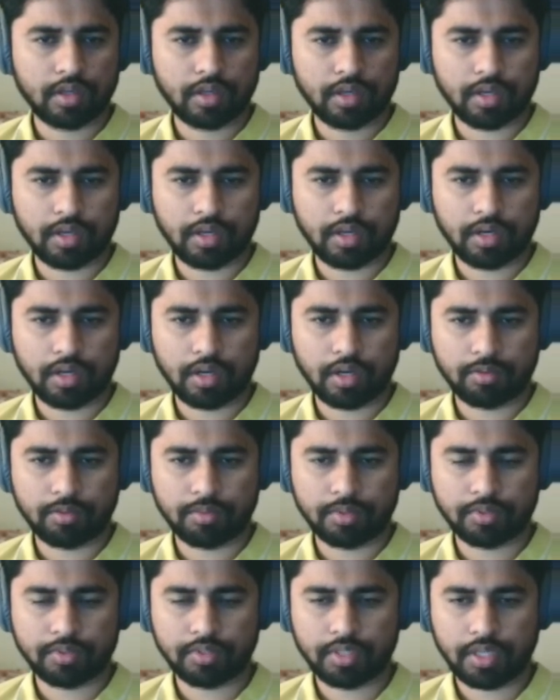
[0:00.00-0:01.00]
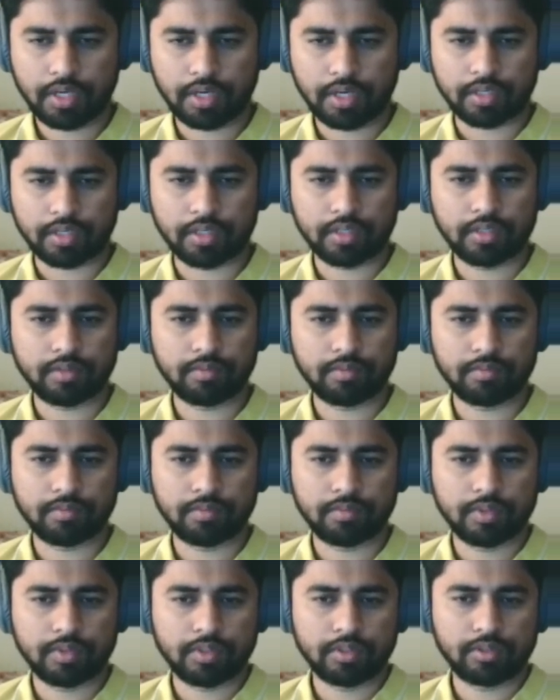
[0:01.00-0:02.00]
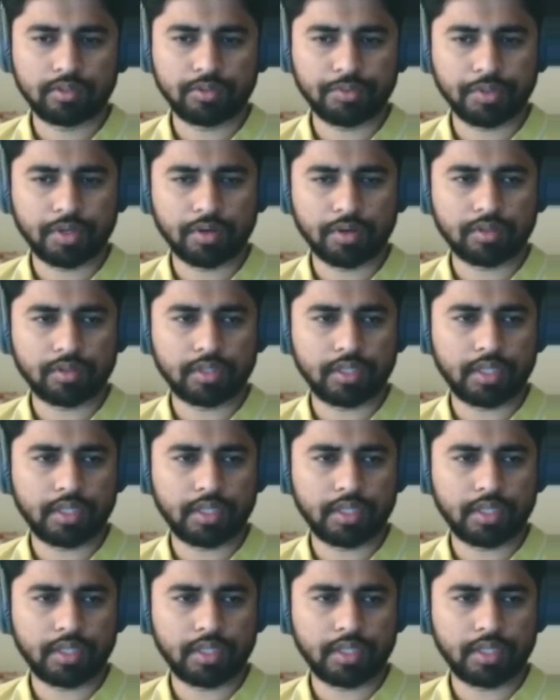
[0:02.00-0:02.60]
And how about that? So we got